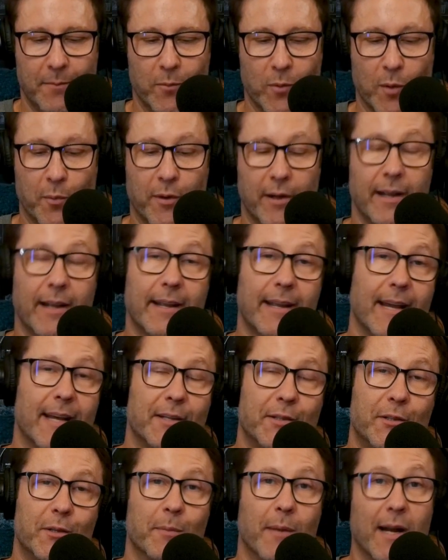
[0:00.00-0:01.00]
We're bringing a
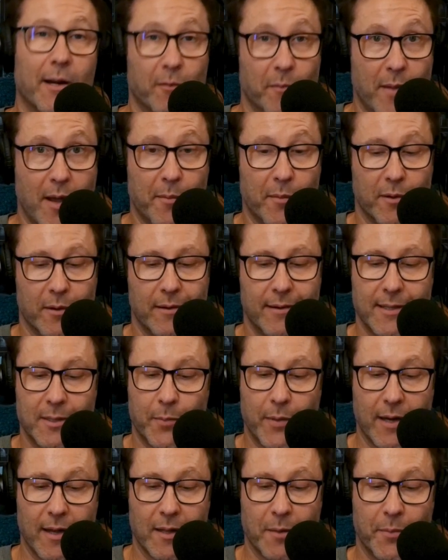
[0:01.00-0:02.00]
guest you might remember. He's
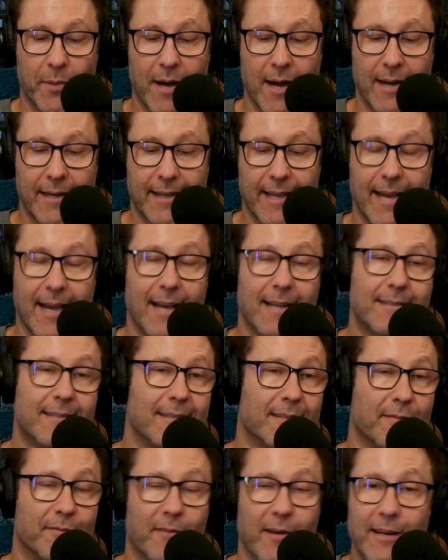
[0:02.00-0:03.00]
been on the podcast.
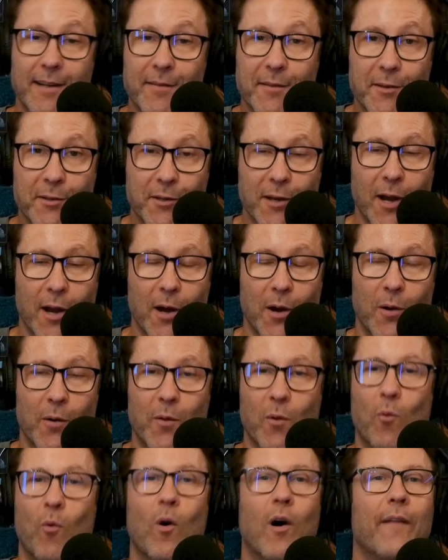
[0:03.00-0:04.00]
He's a friend of the show,
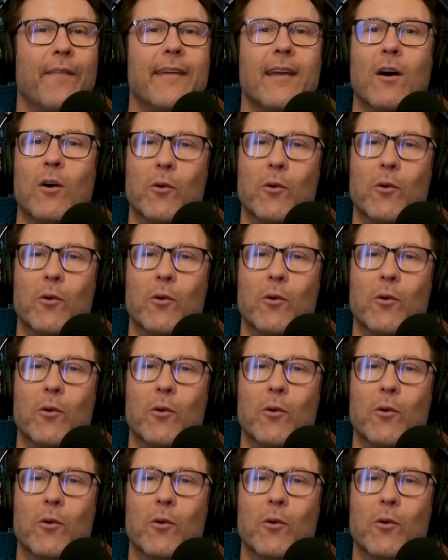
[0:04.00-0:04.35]
the one, the